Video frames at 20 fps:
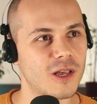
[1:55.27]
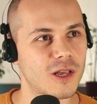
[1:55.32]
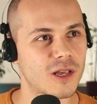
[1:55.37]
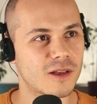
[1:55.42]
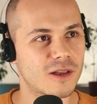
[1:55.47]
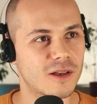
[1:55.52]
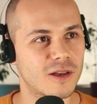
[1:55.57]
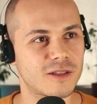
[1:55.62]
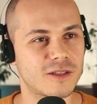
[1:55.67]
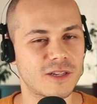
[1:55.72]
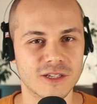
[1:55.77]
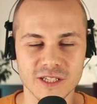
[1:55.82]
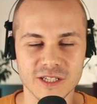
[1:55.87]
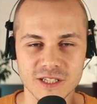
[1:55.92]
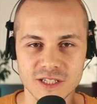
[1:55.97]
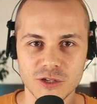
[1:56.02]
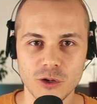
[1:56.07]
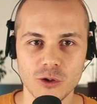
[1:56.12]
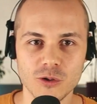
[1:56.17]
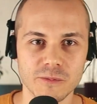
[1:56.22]
there's
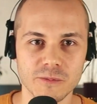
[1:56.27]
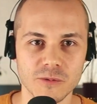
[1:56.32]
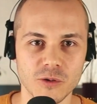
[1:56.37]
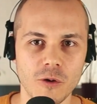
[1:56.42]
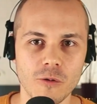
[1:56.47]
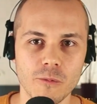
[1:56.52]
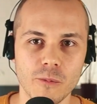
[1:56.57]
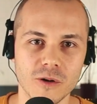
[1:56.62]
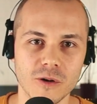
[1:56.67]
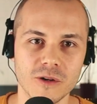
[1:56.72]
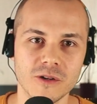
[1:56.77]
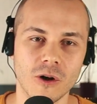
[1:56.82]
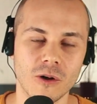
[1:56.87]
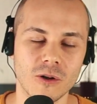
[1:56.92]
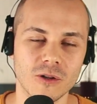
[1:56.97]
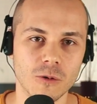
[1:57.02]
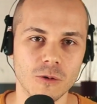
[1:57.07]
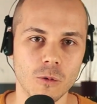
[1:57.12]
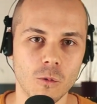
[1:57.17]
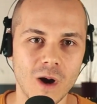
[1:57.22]
this new book
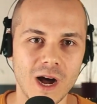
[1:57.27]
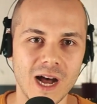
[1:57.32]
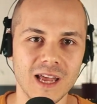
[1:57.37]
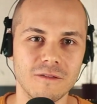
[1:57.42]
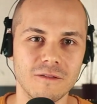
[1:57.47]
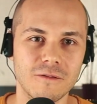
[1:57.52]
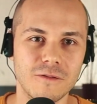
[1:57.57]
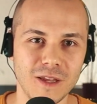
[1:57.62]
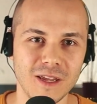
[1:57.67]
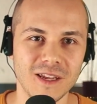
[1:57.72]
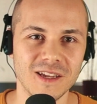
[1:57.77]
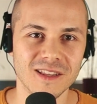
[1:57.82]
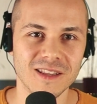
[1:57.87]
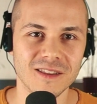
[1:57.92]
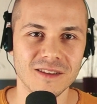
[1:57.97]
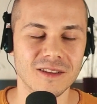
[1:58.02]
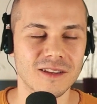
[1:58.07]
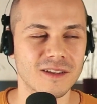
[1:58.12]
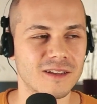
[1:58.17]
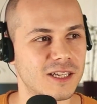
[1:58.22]
called Why
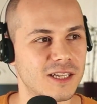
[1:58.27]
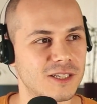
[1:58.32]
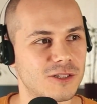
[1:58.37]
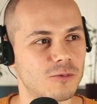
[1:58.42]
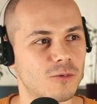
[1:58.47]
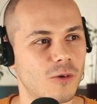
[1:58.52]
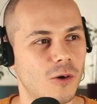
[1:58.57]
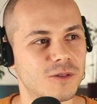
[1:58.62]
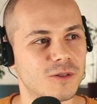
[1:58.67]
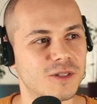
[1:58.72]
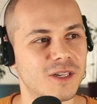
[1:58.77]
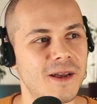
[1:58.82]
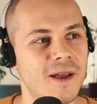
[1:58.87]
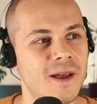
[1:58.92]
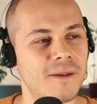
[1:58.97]
Vegan that you wrote.